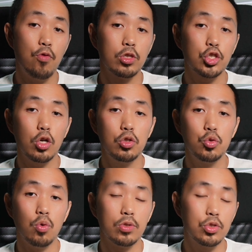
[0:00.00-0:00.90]
for a
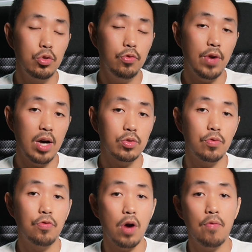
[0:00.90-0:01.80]
total of
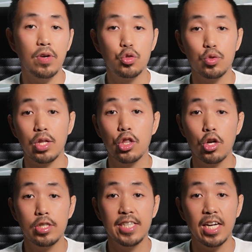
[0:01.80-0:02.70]

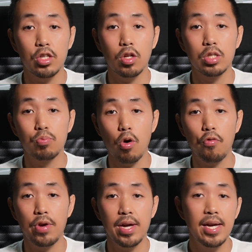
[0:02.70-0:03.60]
$2,538
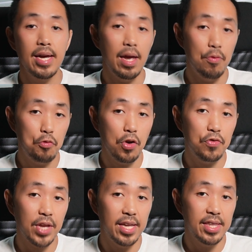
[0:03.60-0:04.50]
profit in
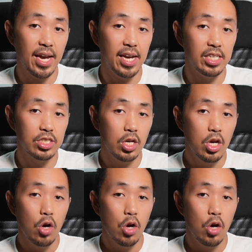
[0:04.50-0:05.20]
15 days,